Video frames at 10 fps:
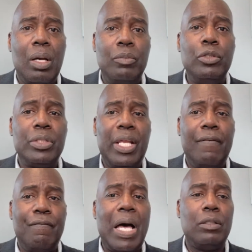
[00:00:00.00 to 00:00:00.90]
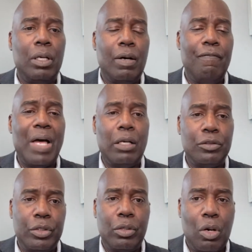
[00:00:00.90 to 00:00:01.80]
using a
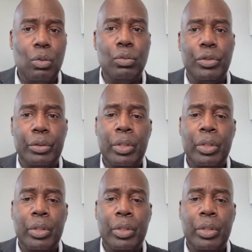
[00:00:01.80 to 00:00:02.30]
voucher holder,